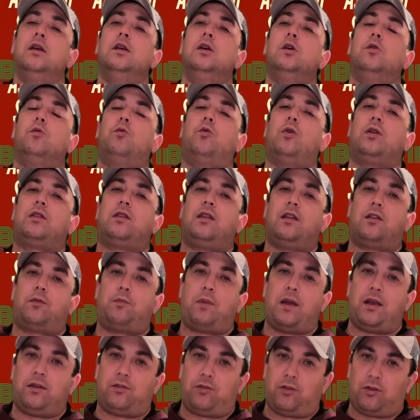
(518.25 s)
What this
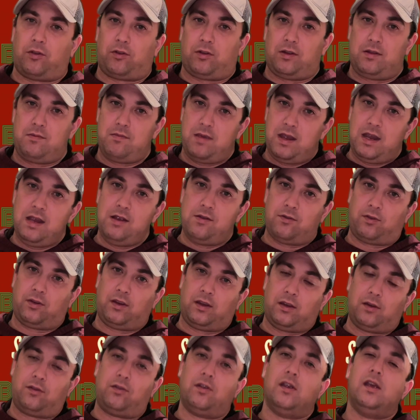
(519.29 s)
basically means
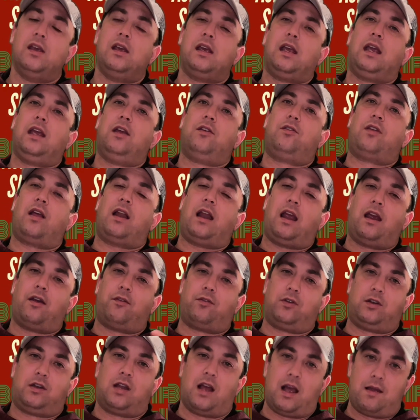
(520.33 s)
is that every
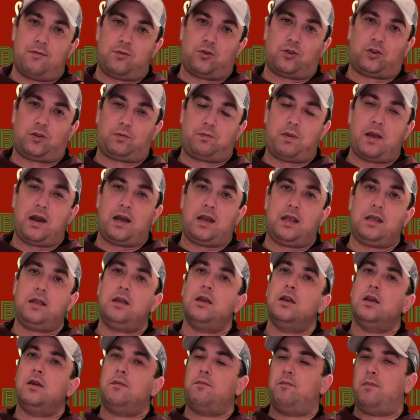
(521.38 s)
time you're spinning,
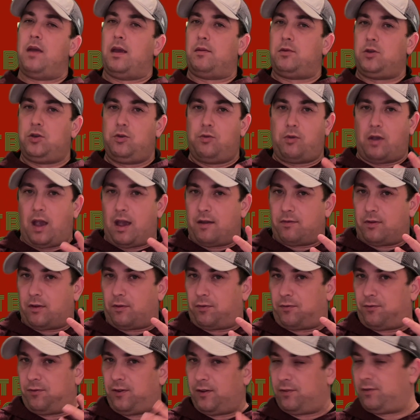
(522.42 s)
maybe you have a
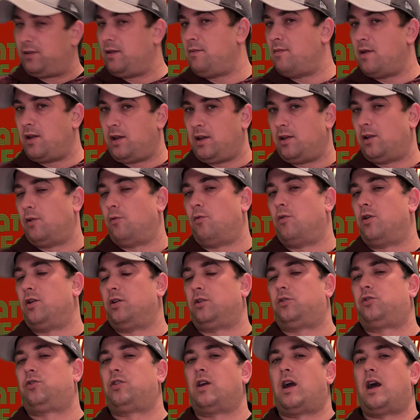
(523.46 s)
50 million to 1
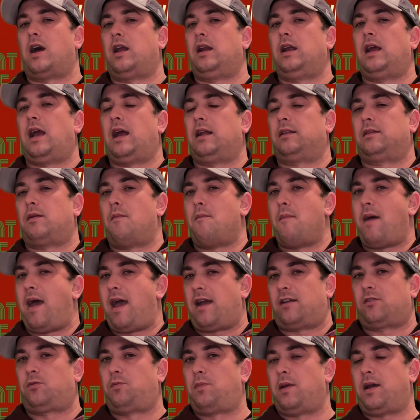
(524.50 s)
shot at the
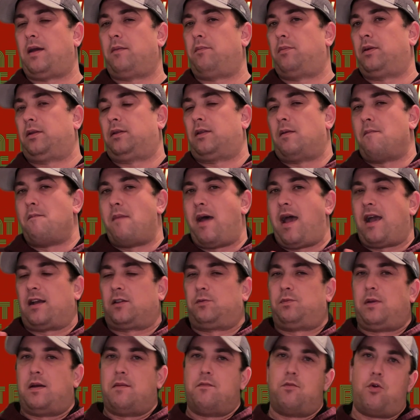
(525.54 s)
max bet, but the max
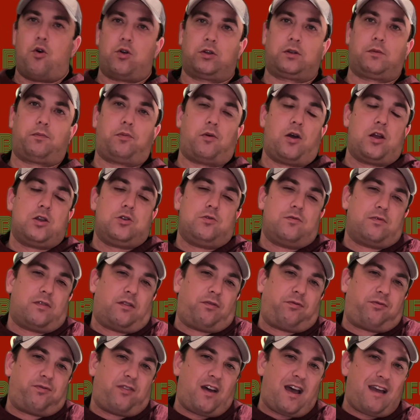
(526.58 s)
bet multiplied, you have a
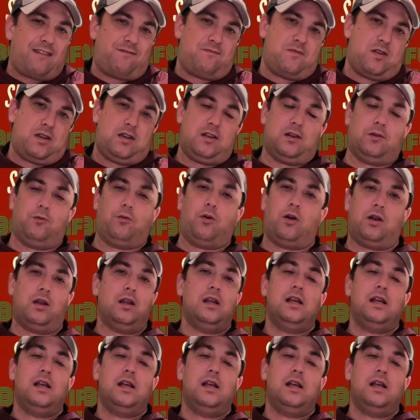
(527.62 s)
5 million to 1.